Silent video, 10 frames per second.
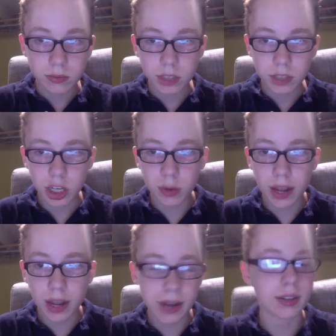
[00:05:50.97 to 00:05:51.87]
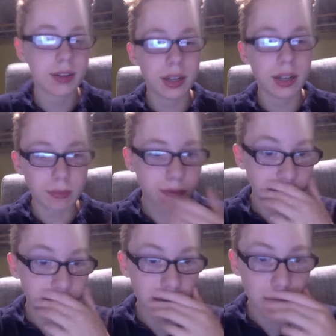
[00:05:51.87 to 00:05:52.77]
Q&A,
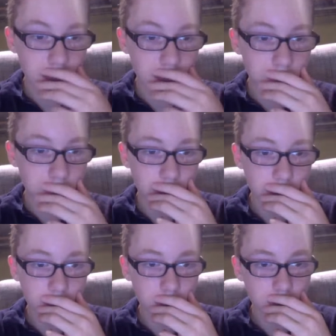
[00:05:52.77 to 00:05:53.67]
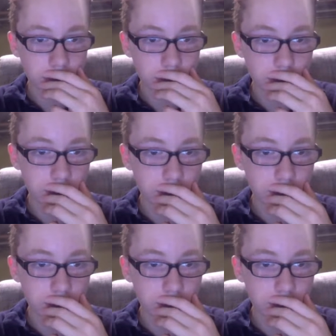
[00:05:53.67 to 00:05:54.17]
maybe, but like we're trying to.